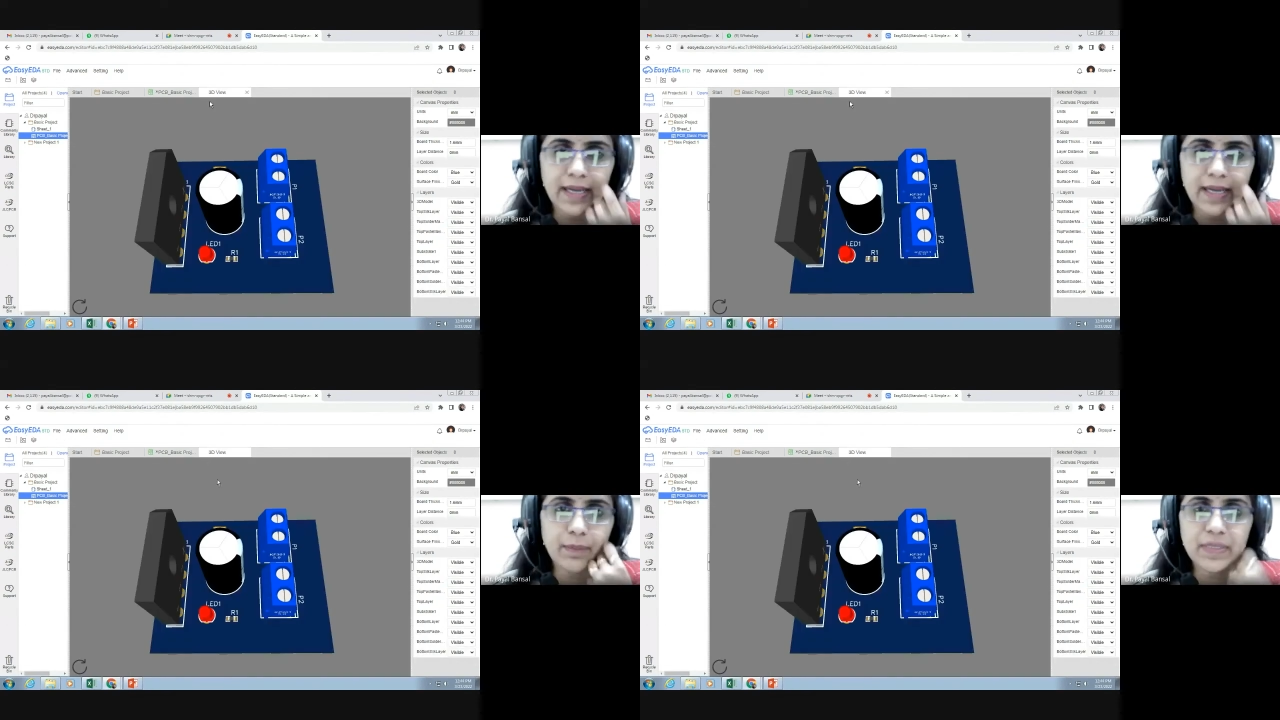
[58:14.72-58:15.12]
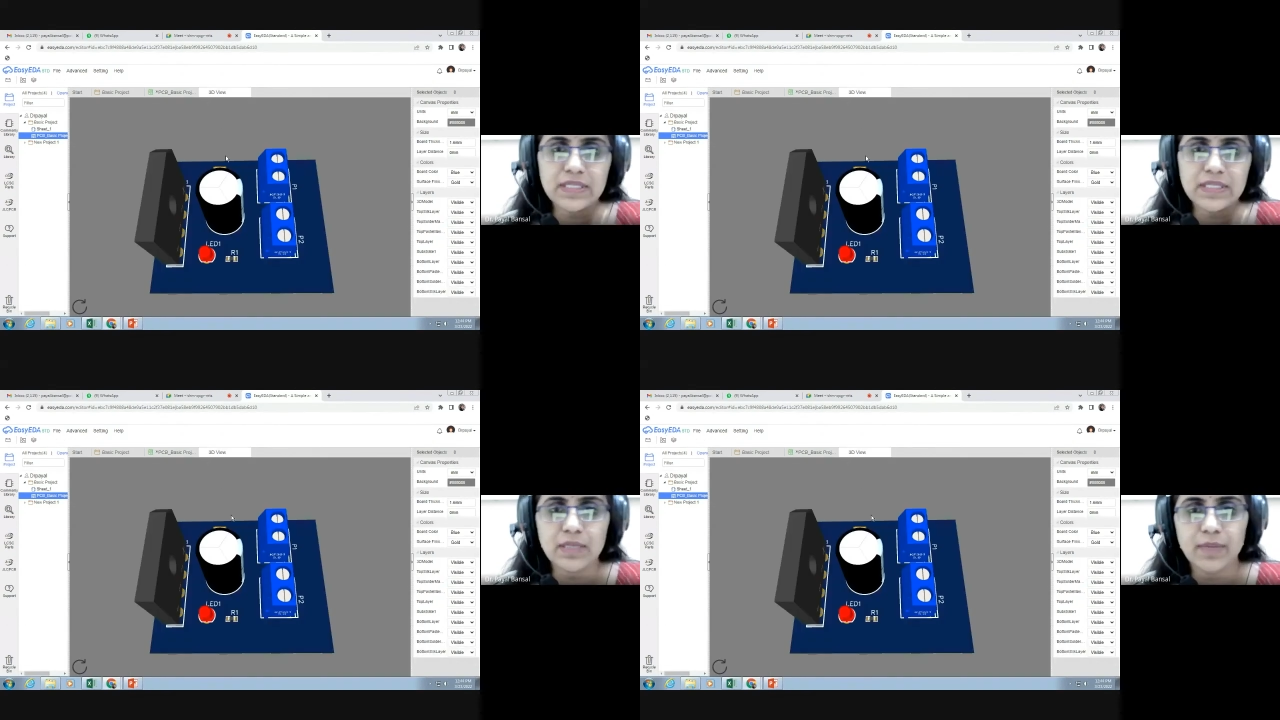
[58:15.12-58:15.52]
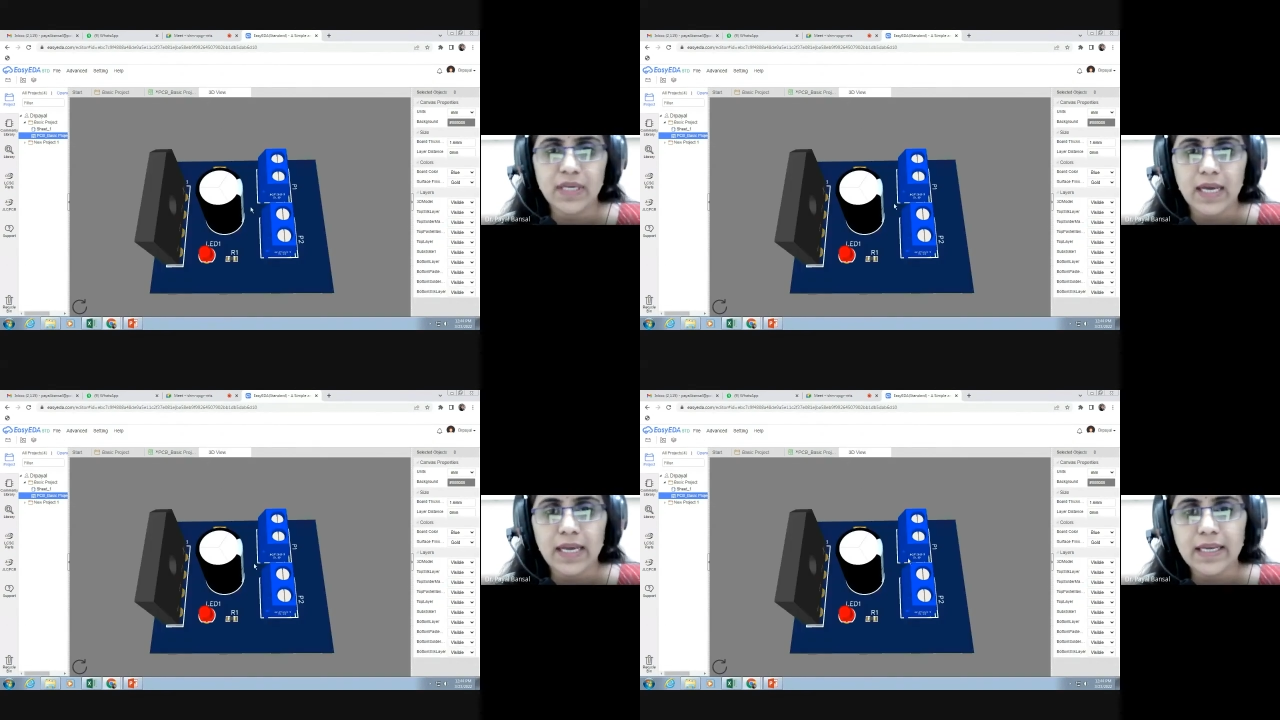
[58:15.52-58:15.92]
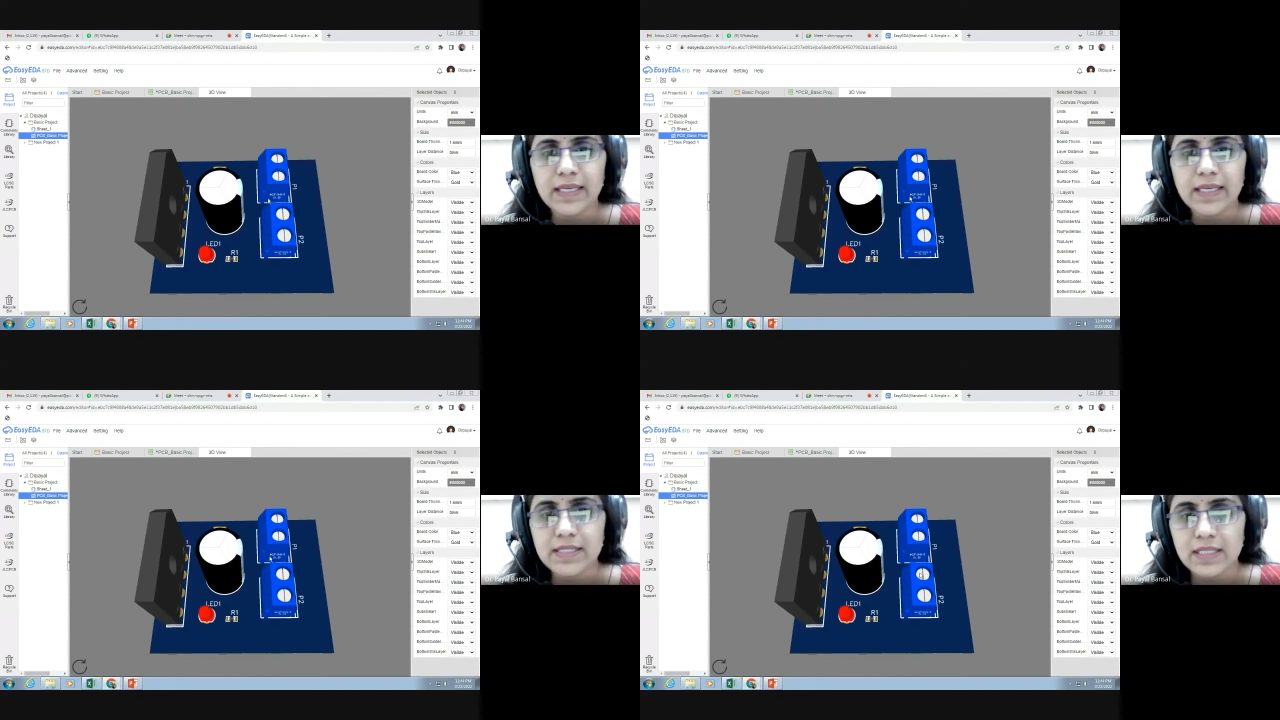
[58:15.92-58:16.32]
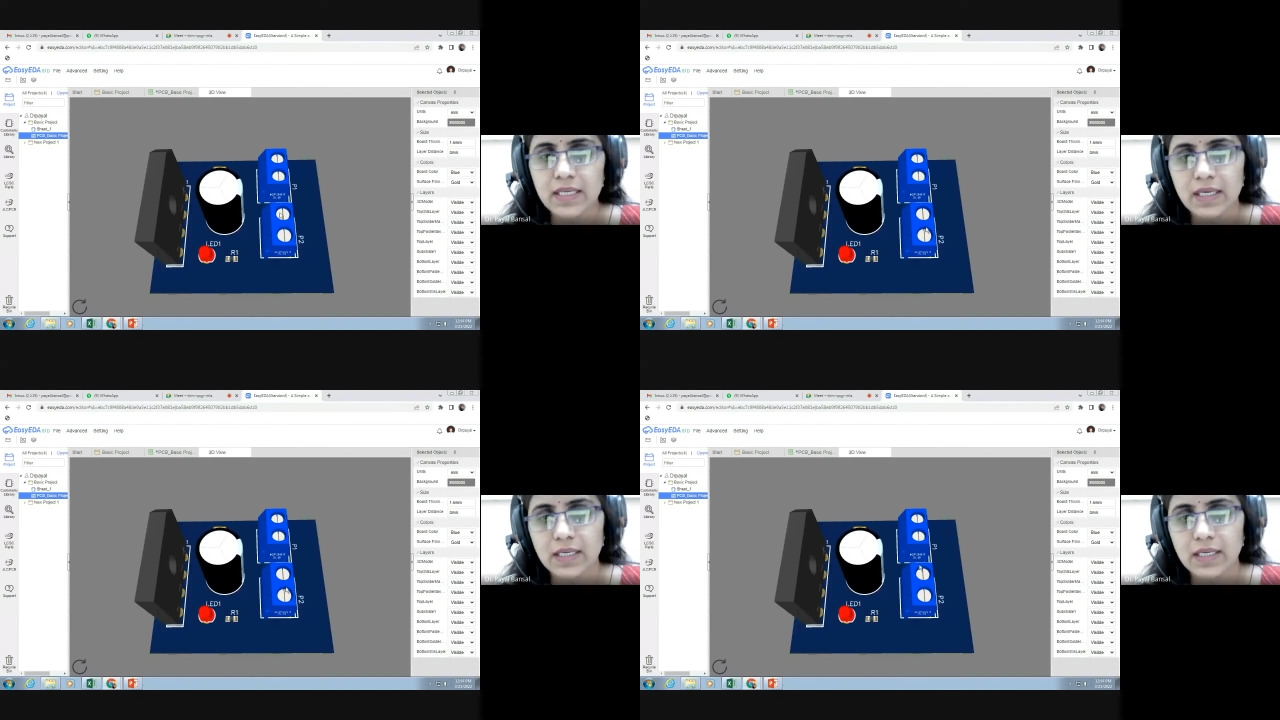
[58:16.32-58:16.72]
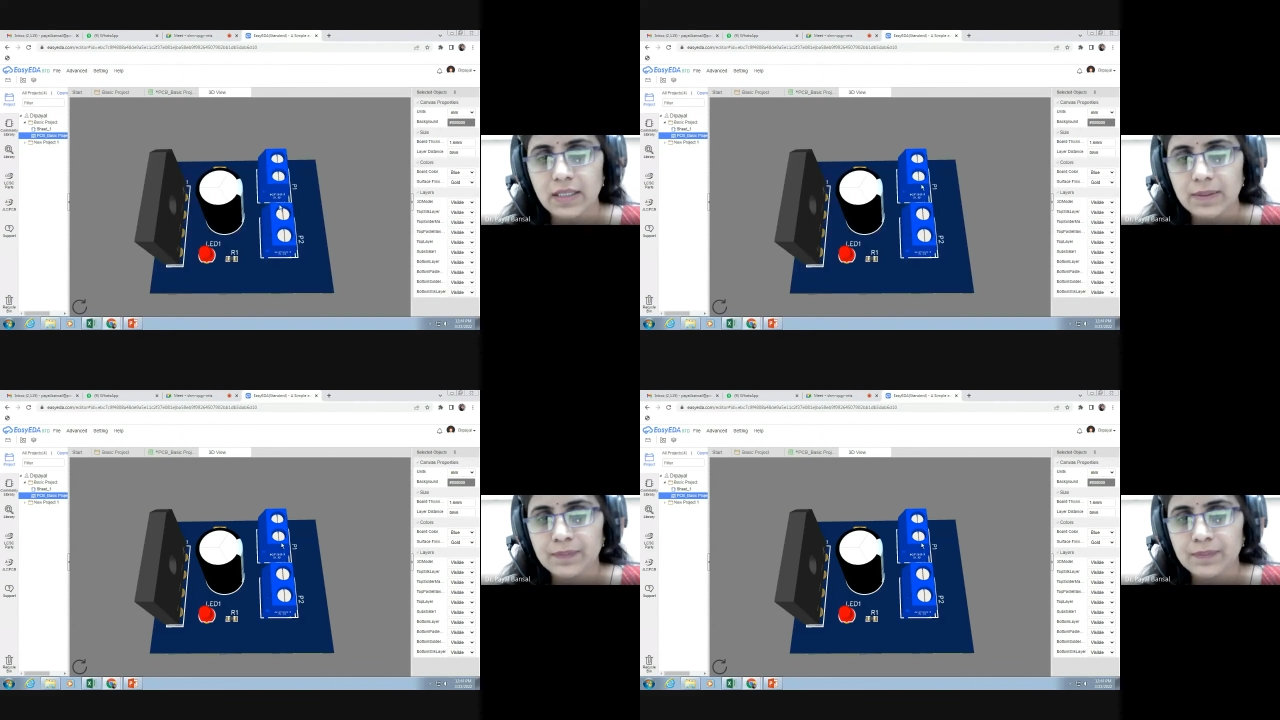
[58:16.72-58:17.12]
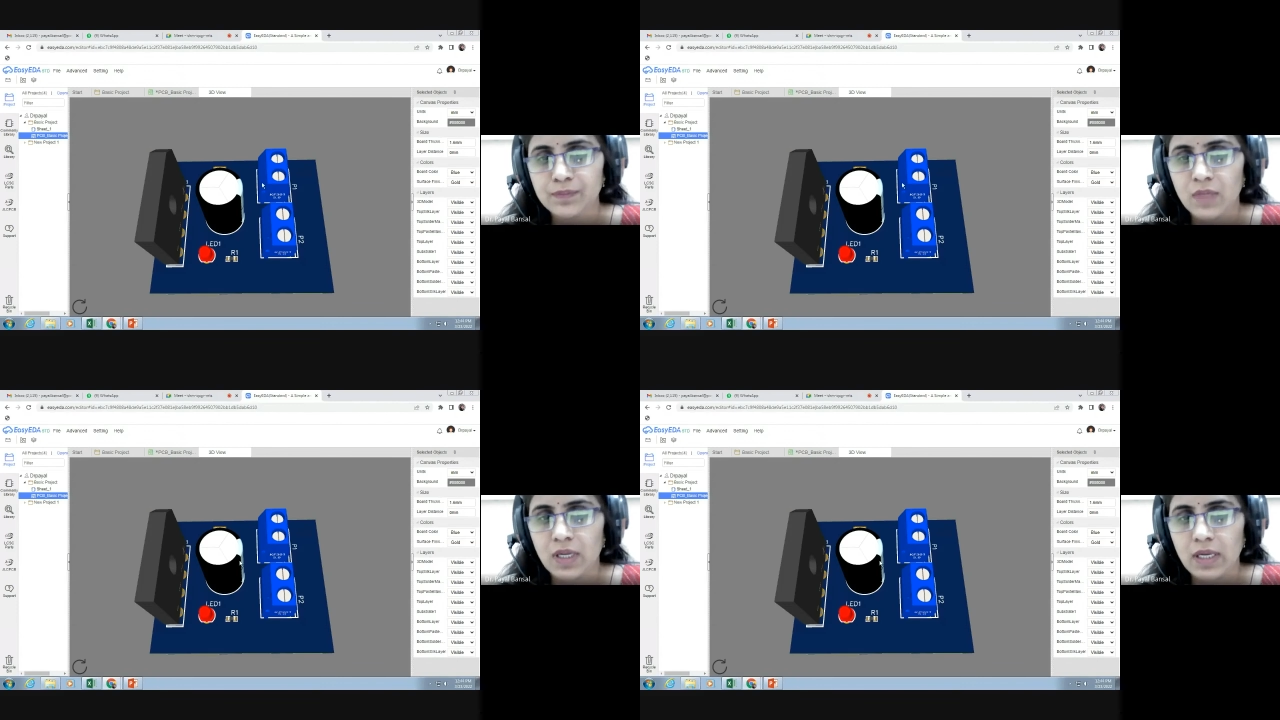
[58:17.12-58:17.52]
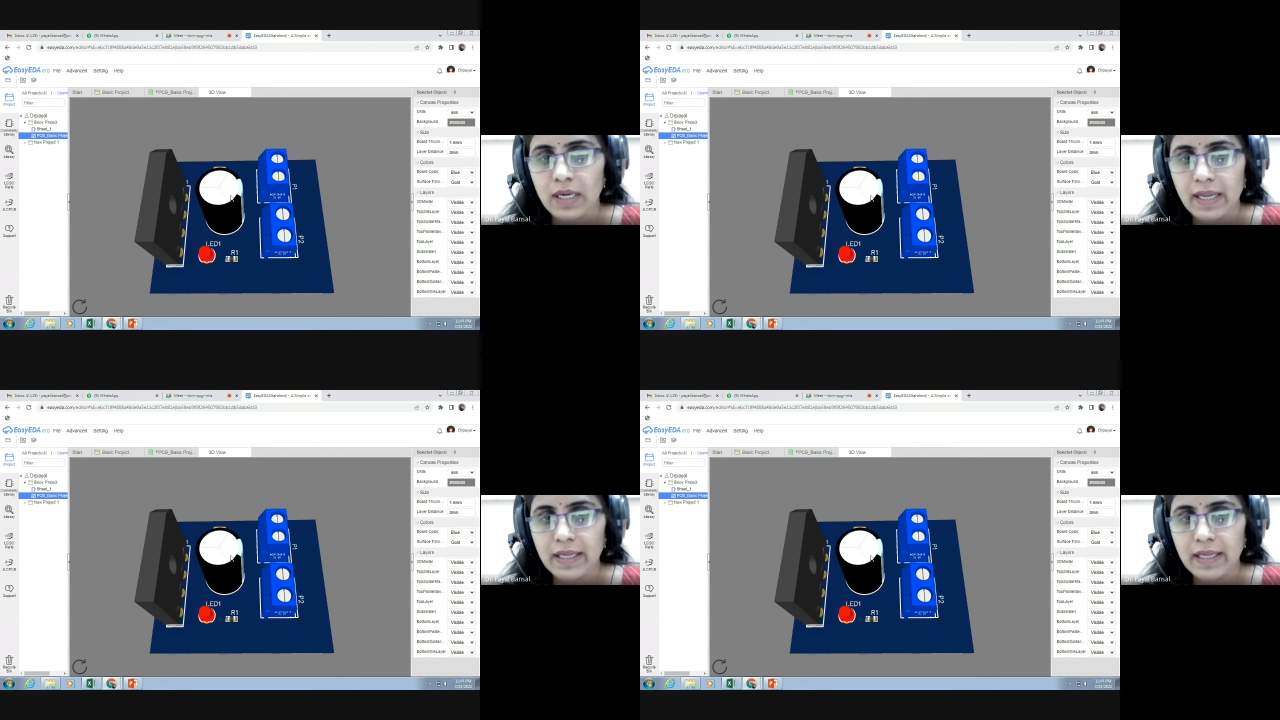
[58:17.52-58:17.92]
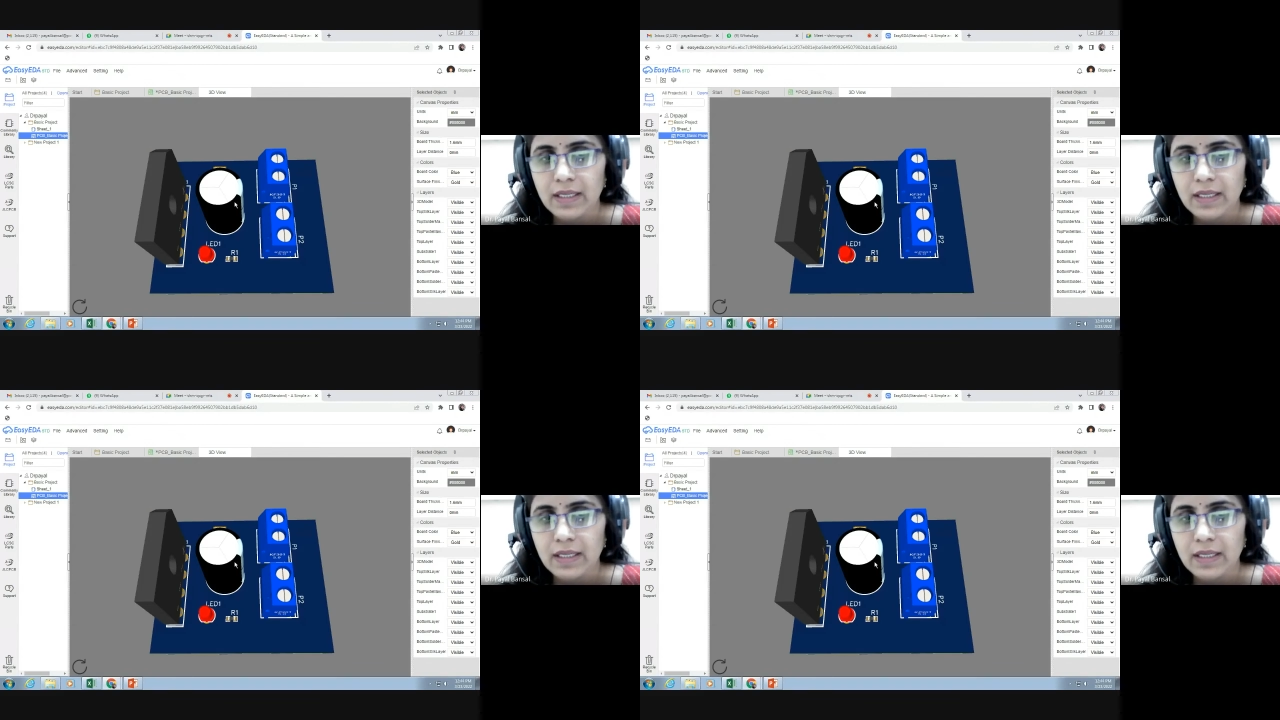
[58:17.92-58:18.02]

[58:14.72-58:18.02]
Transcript: PCB, I can see here like